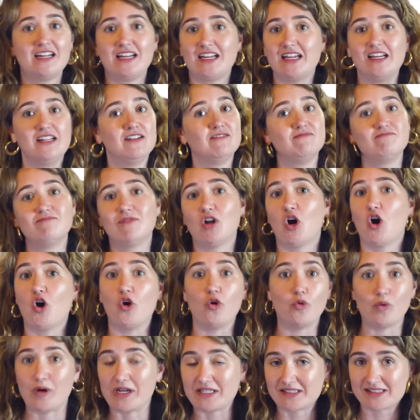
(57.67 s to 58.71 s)
It
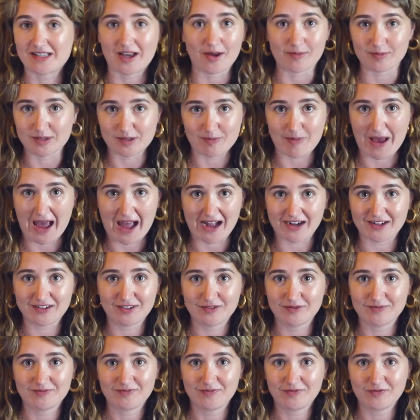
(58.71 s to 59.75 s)
always comes back,
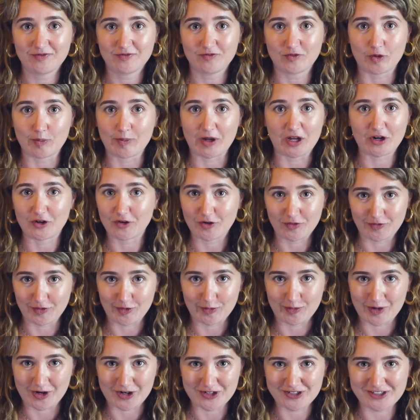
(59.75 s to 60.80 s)
for better or for
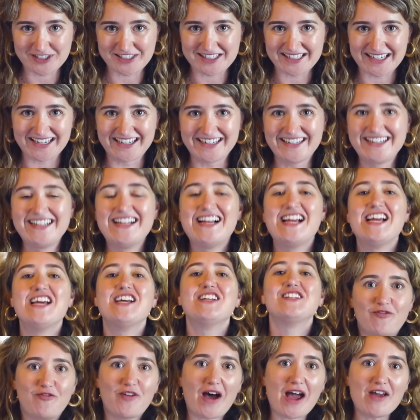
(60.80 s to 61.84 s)
worse.
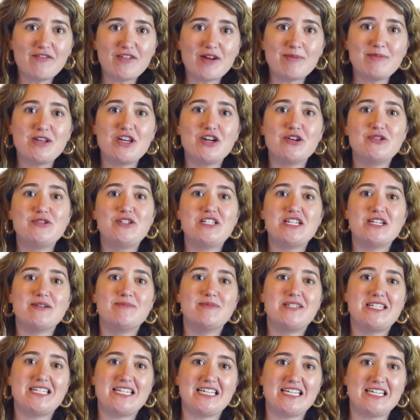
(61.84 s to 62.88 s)

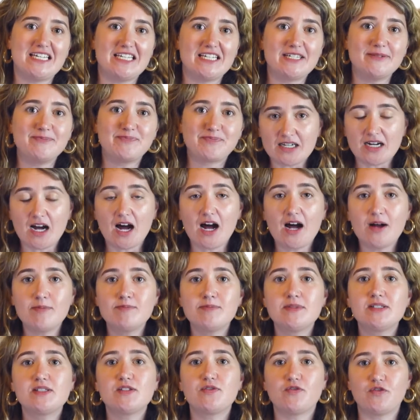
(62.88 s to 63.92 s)
5-MeO-DMT
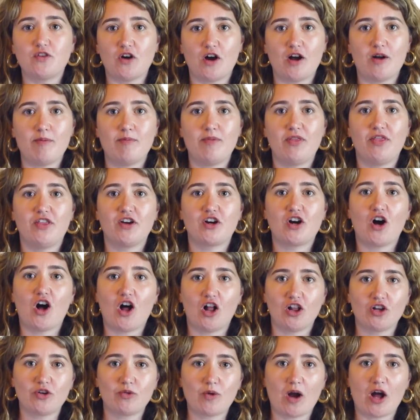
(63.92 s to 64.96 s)
comes from the
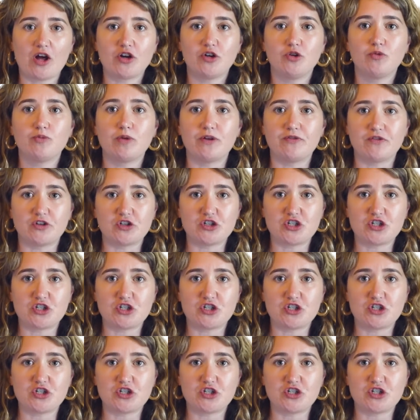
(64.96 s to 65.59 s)
Colorado River